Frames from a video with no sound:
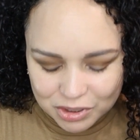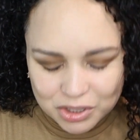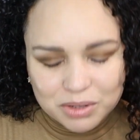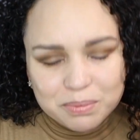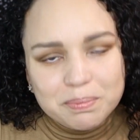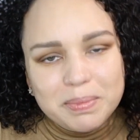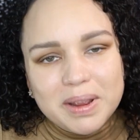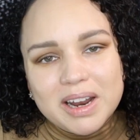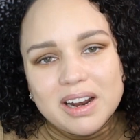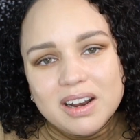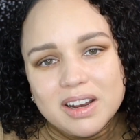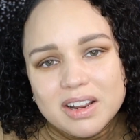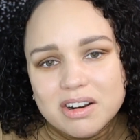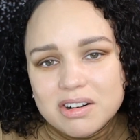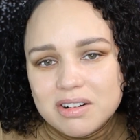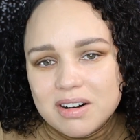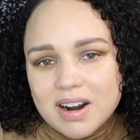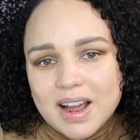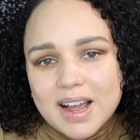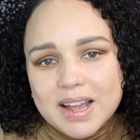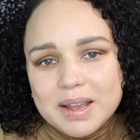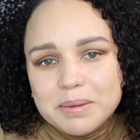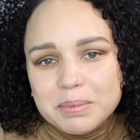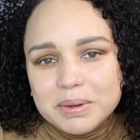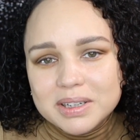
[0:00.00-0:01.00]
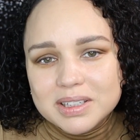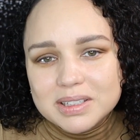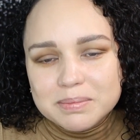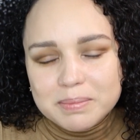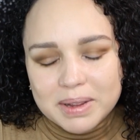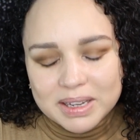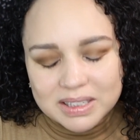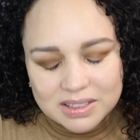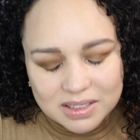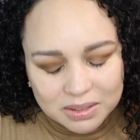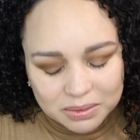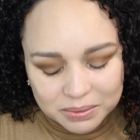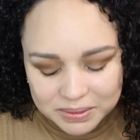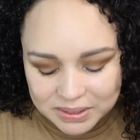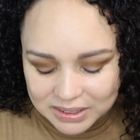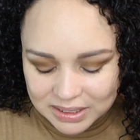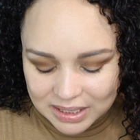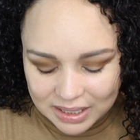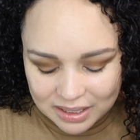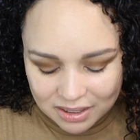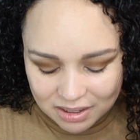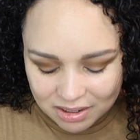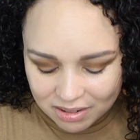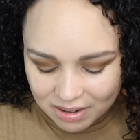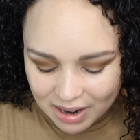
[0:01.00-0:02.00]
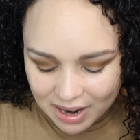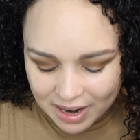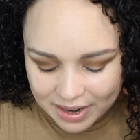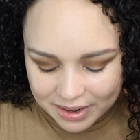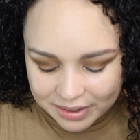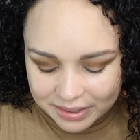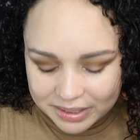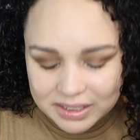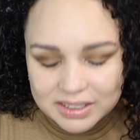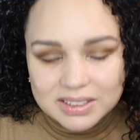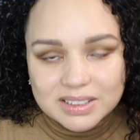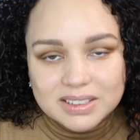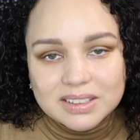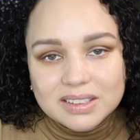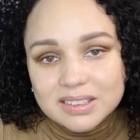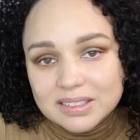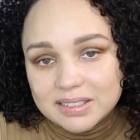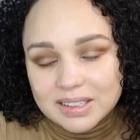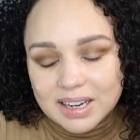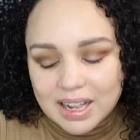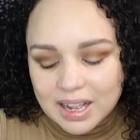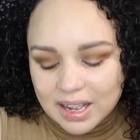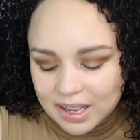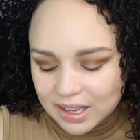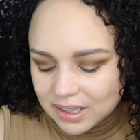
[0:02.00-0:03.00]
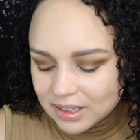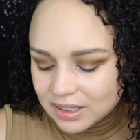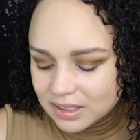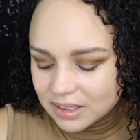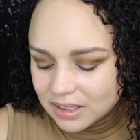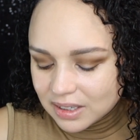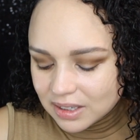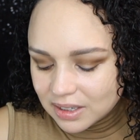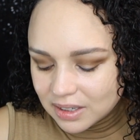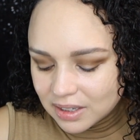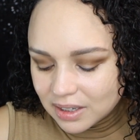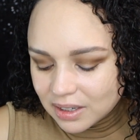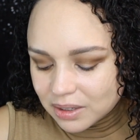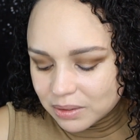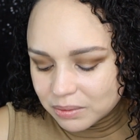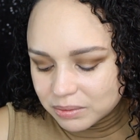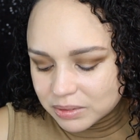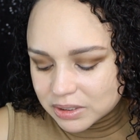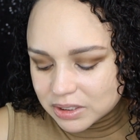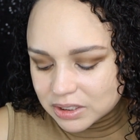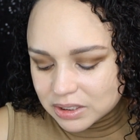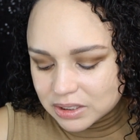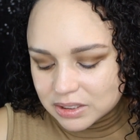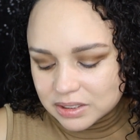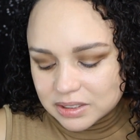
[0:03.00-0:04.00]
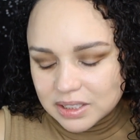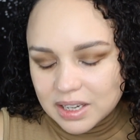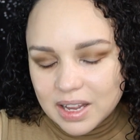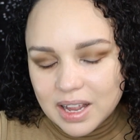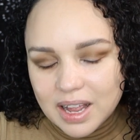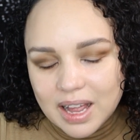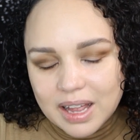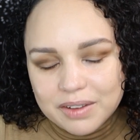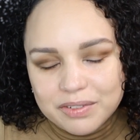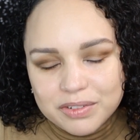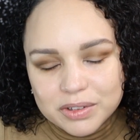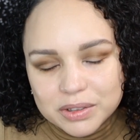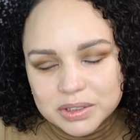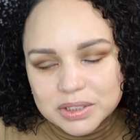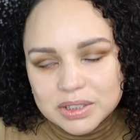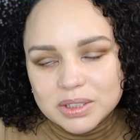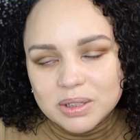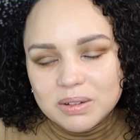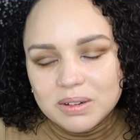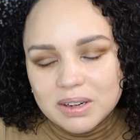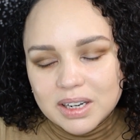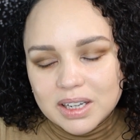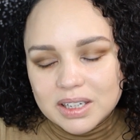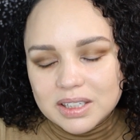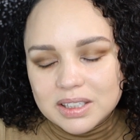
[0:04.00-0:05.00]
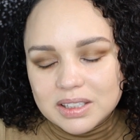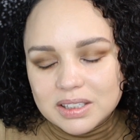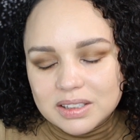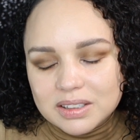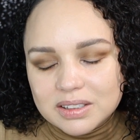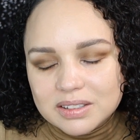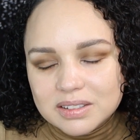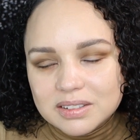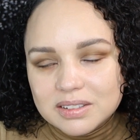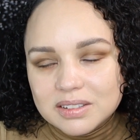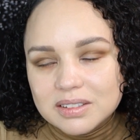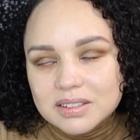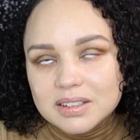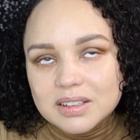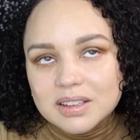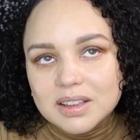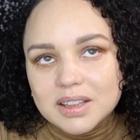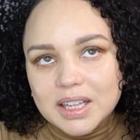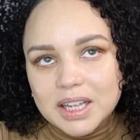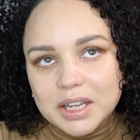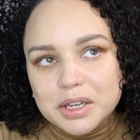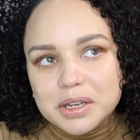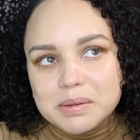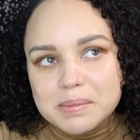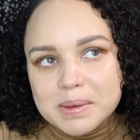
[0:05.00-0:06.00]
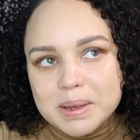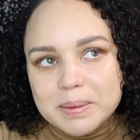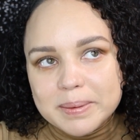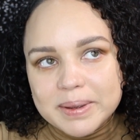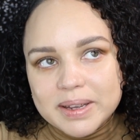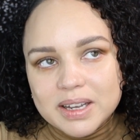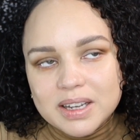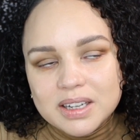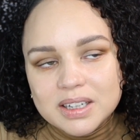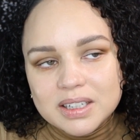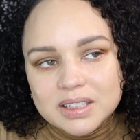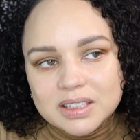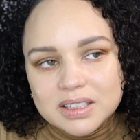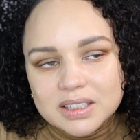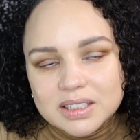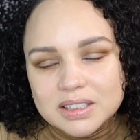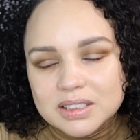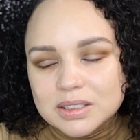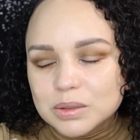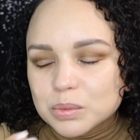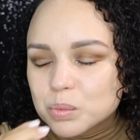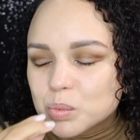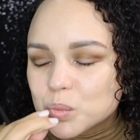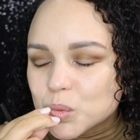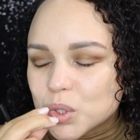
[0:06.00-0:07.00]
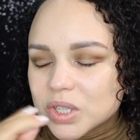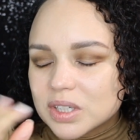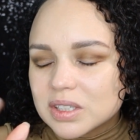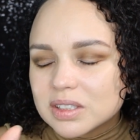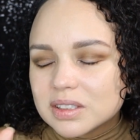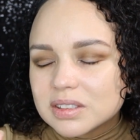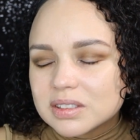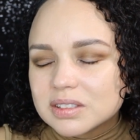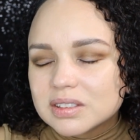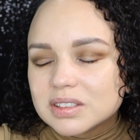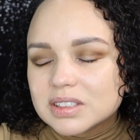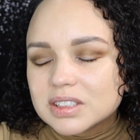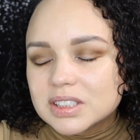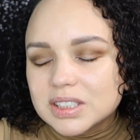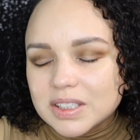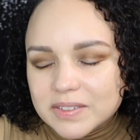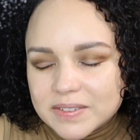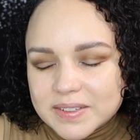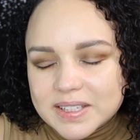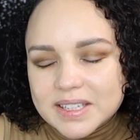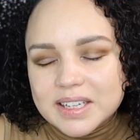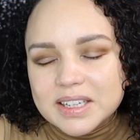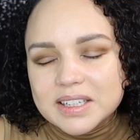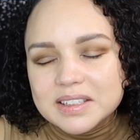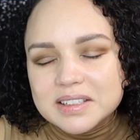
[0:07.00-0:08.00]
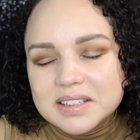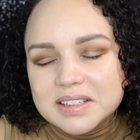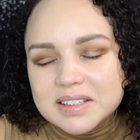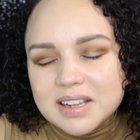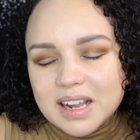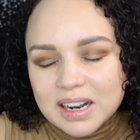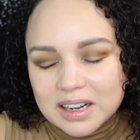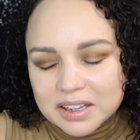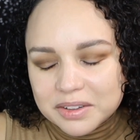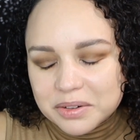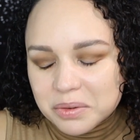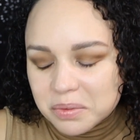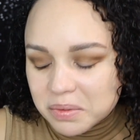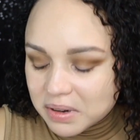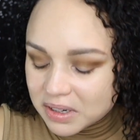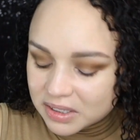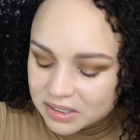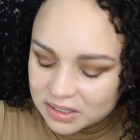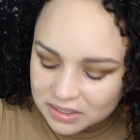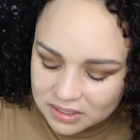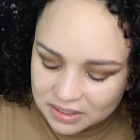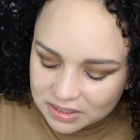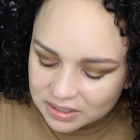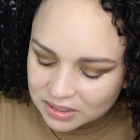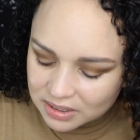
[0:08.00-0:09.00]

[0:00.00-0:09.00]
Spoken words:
barely cry, because my son was not a crier. He's still not, which I feel so lucky. Thank you, baby. Chef's kiss, that little one.